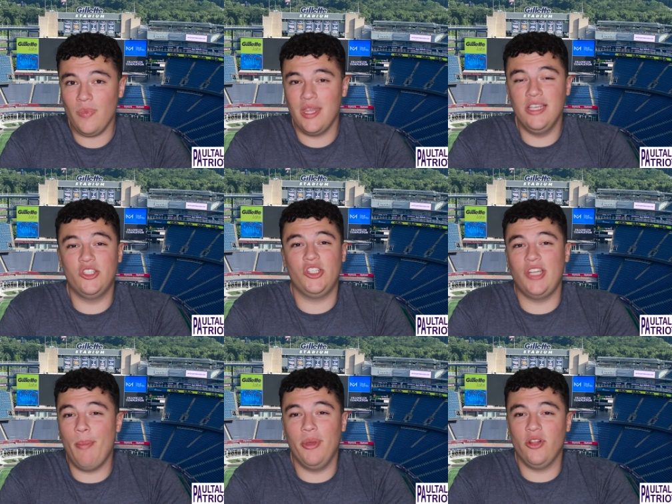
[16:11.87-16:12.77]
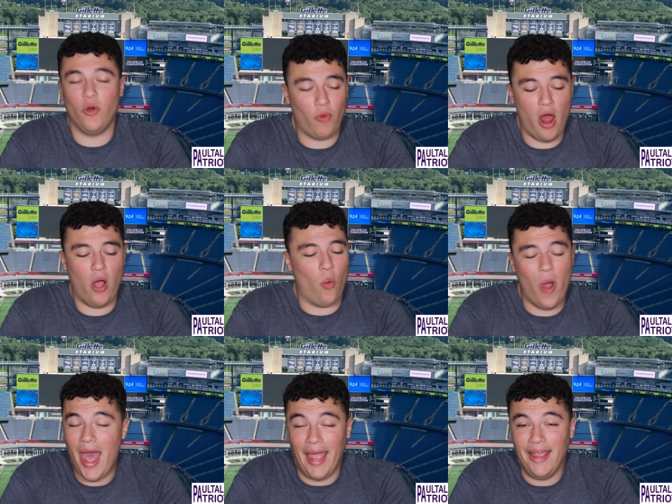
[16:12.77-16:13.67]
he's stepping the wrong
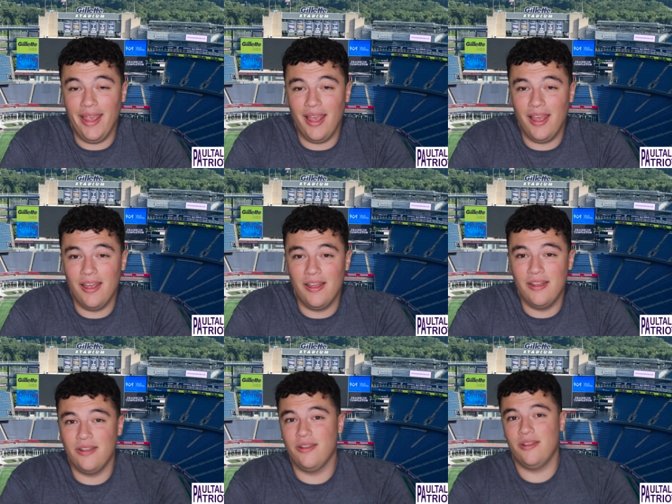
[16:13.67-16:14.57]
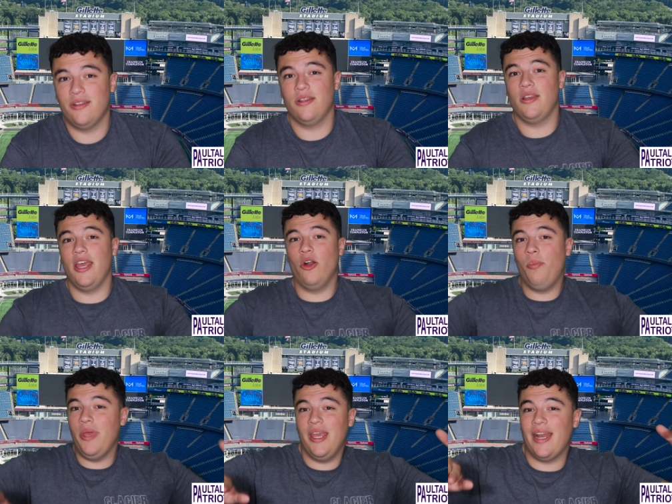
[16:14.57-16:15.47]
way. It'll
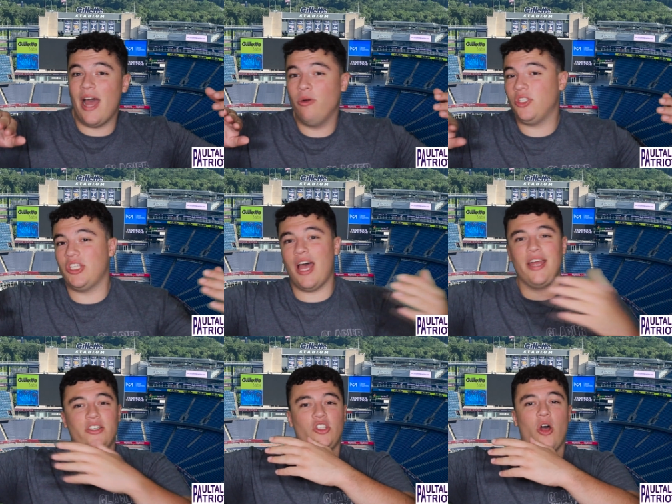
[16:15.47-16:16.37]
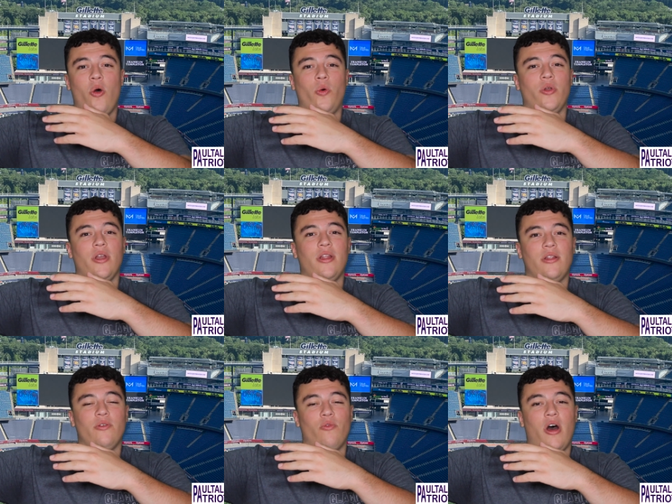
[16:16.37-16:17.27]
be an outside zone
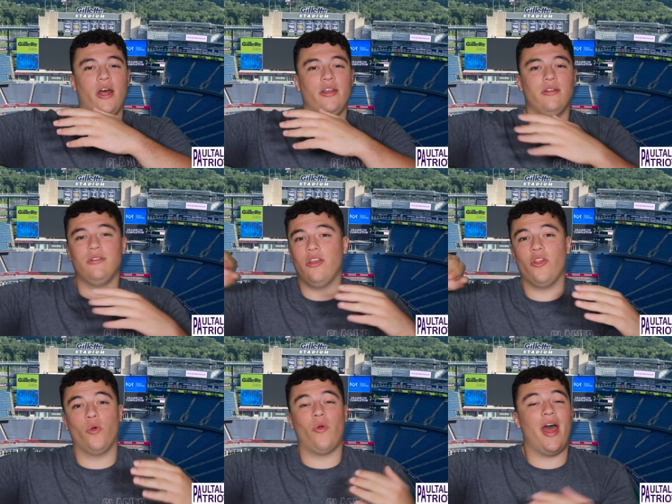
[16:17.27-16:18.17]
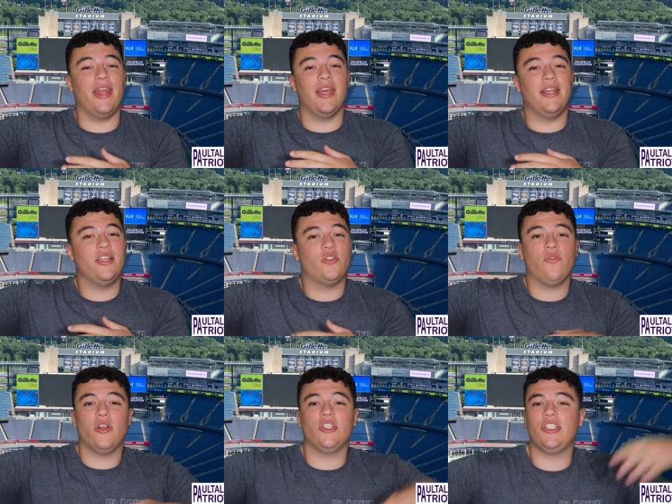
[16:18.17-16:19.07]
run to the right, and his
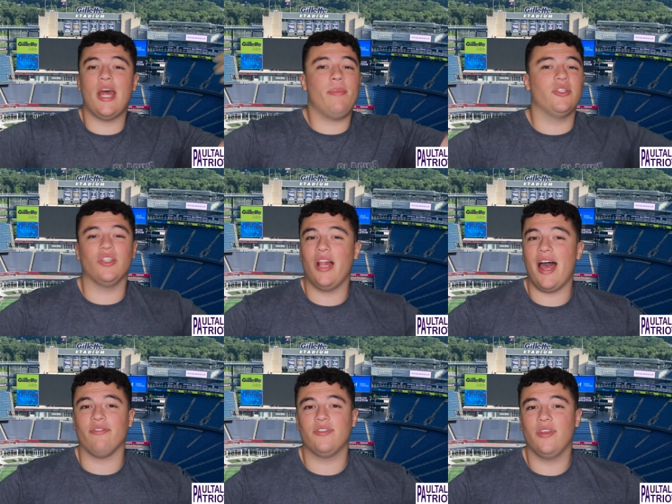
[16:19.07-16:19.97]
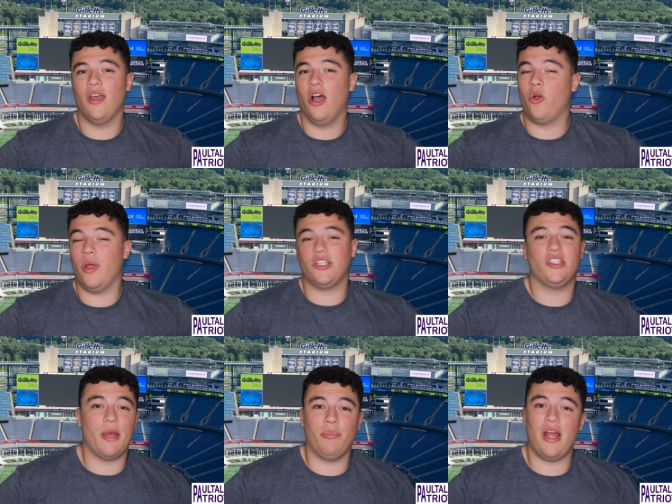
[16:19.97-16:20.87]
first step is left. A quick
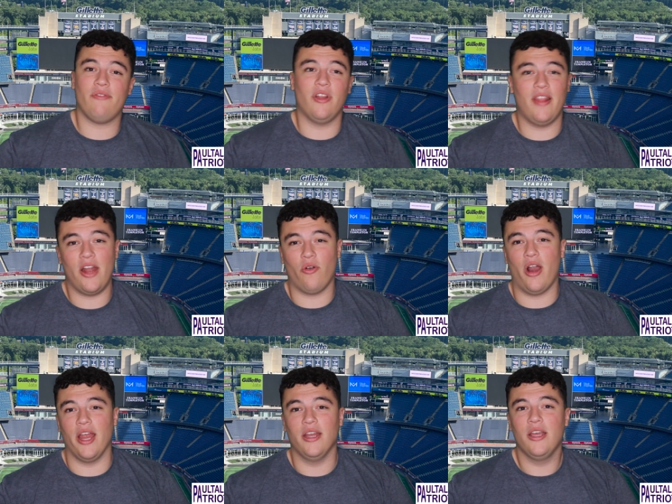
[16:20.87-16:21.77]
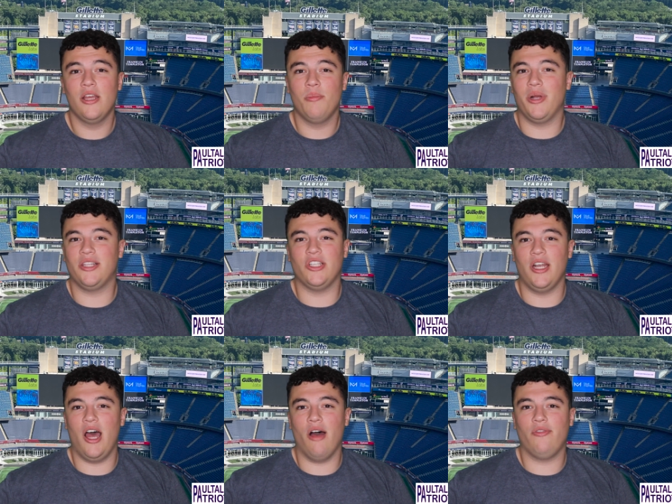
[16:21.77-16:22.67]
step left and then right. But it's
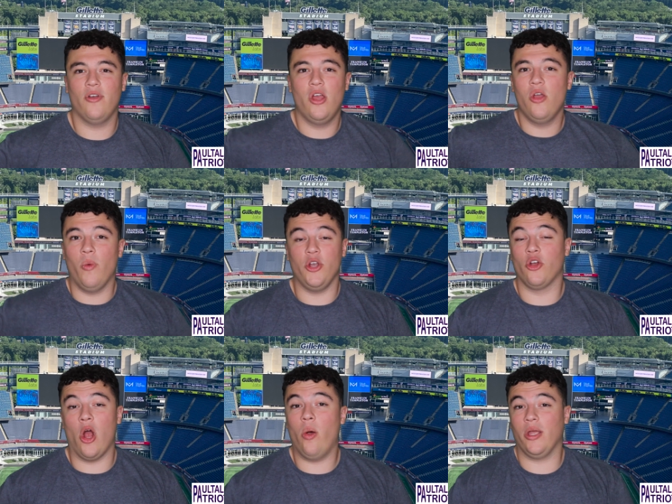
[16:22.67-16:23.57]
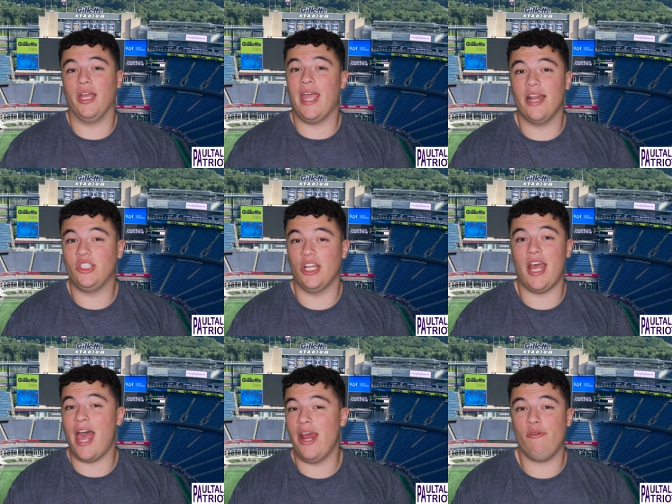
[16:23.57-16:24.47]
enough when you're going against an
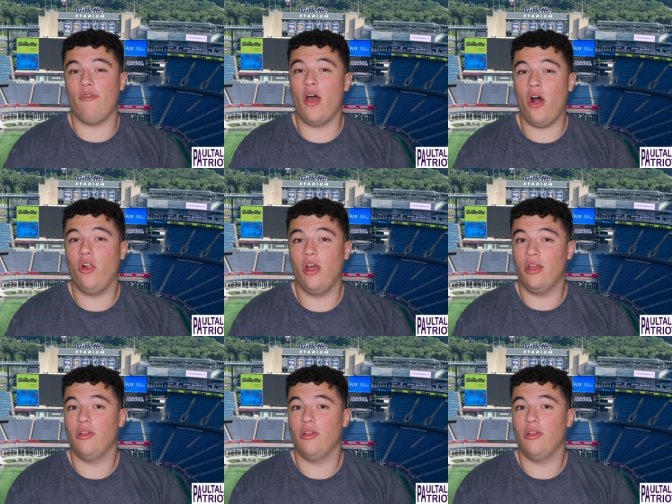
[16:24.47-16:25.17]
NFL